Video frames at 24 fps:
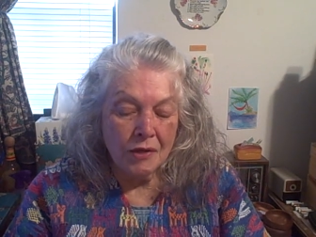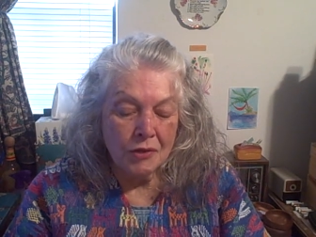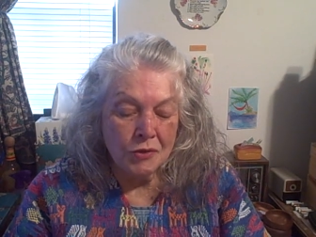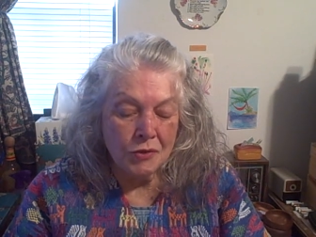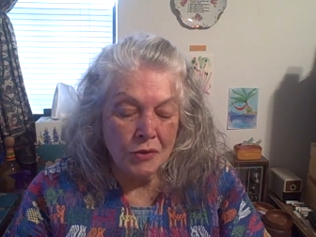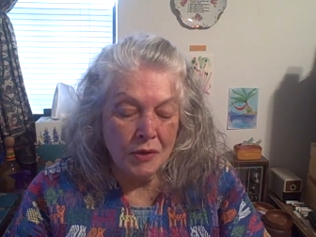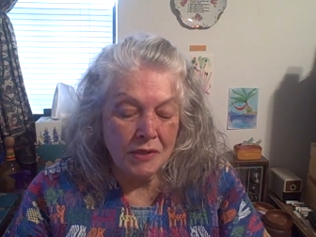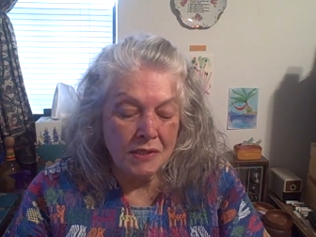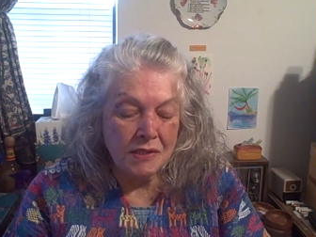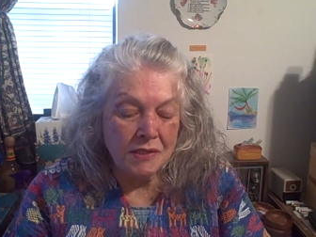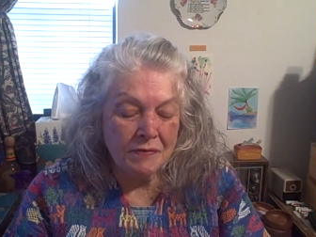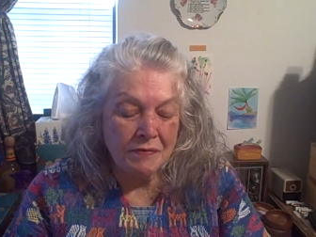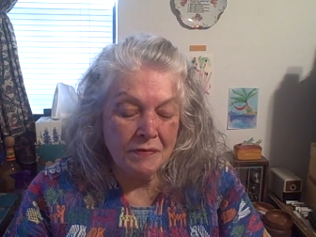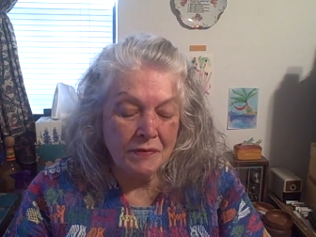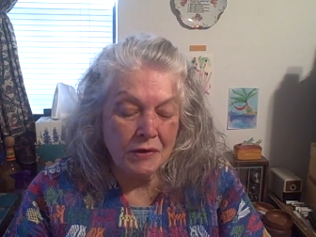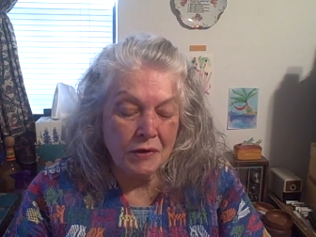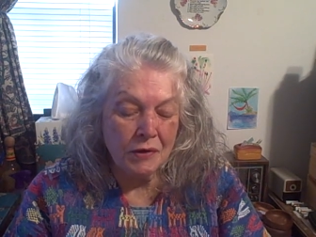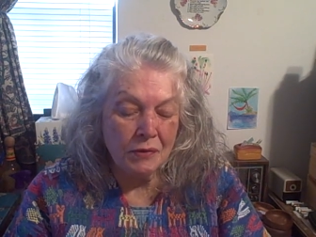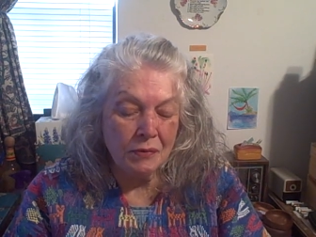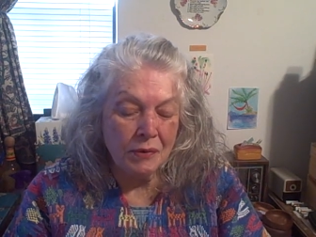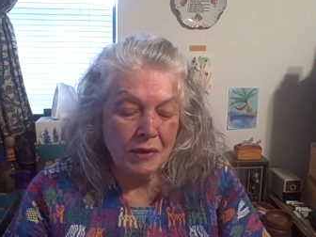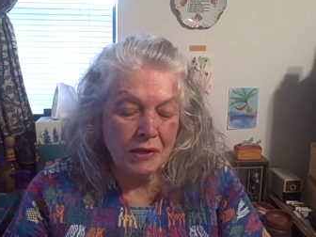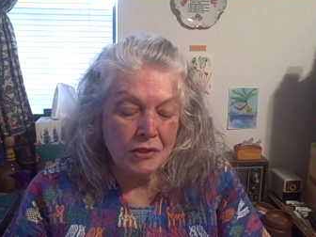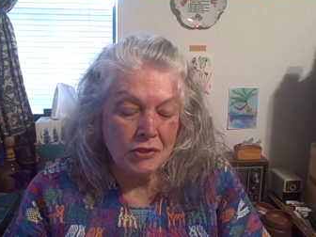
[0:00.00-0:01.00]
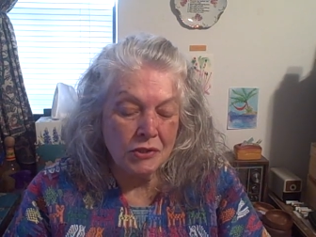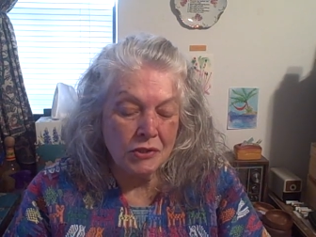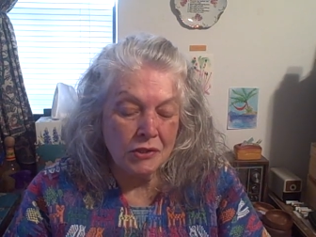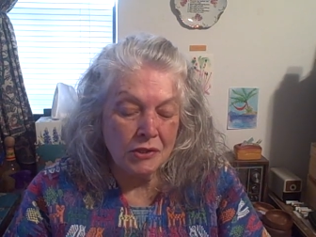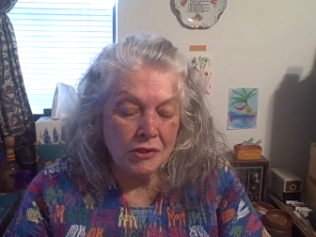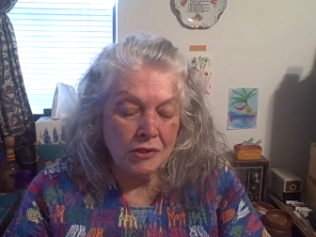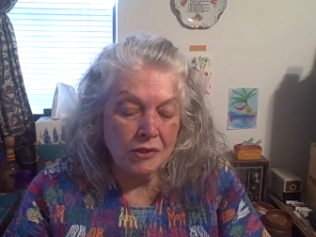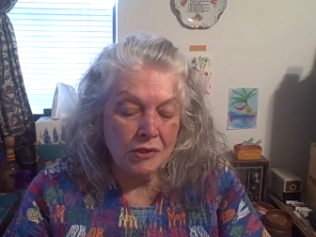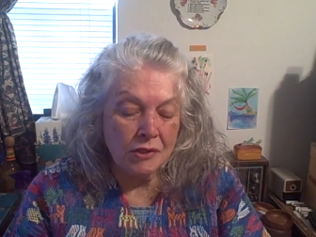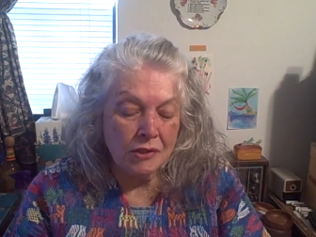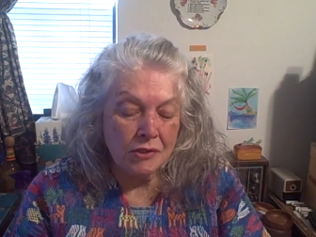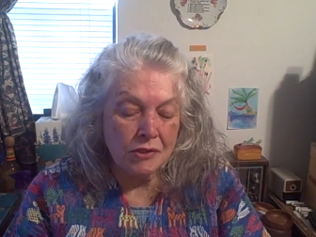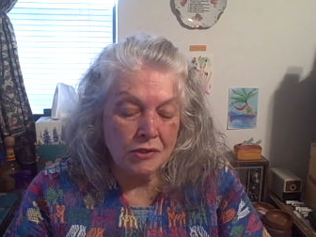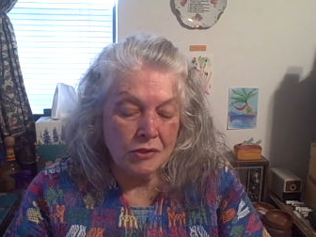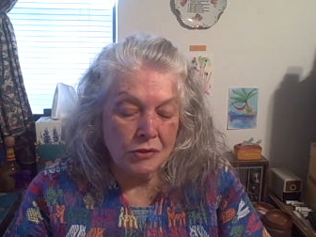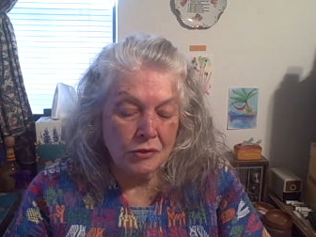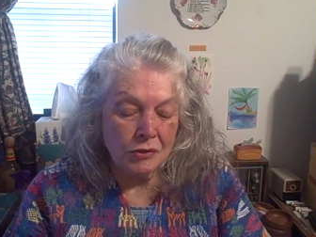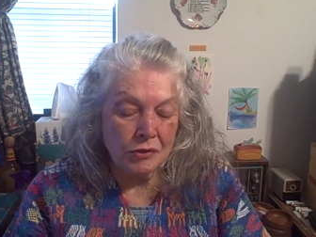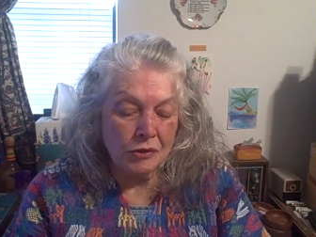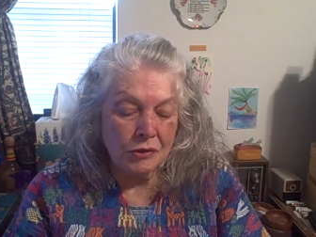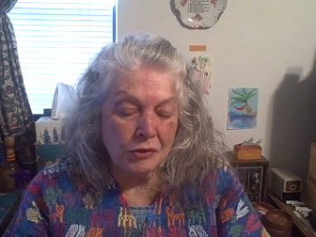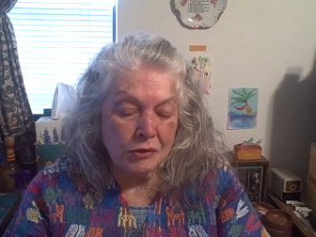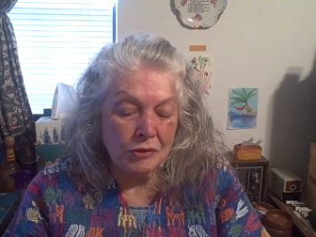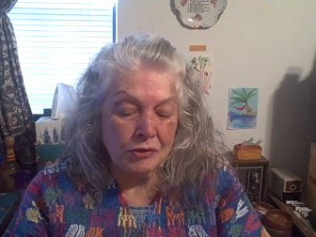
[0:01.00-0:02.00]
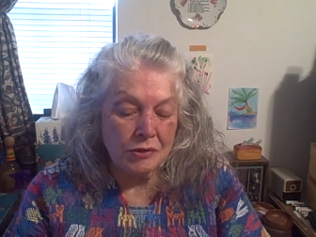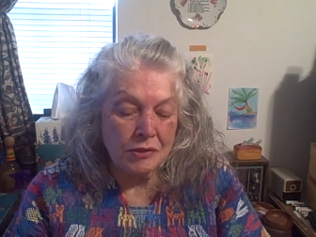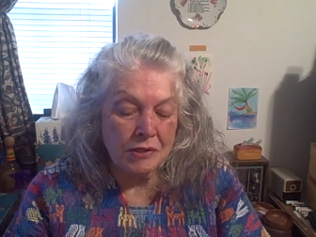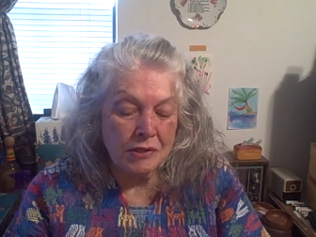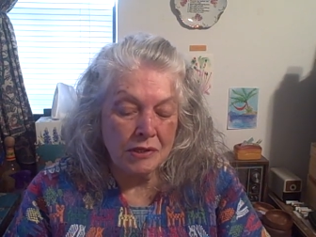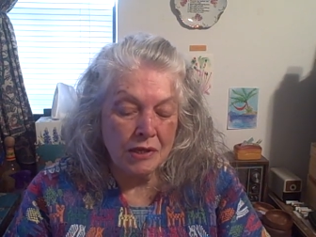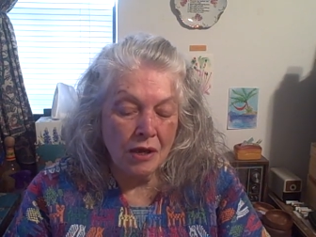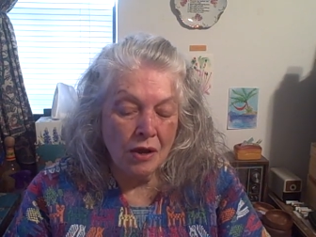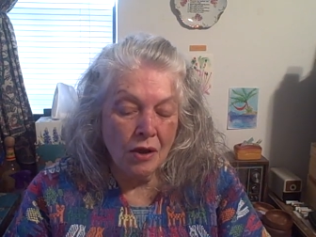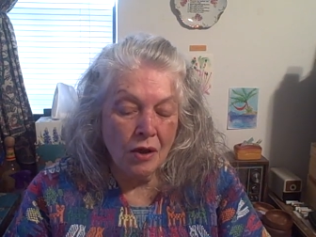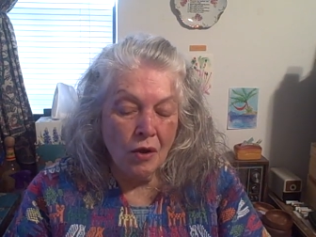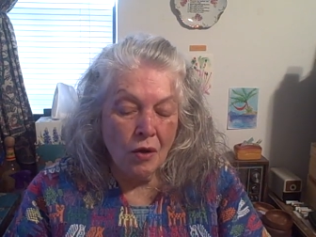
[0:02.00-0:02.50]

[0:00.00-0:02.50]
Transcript: Transfiguration circles,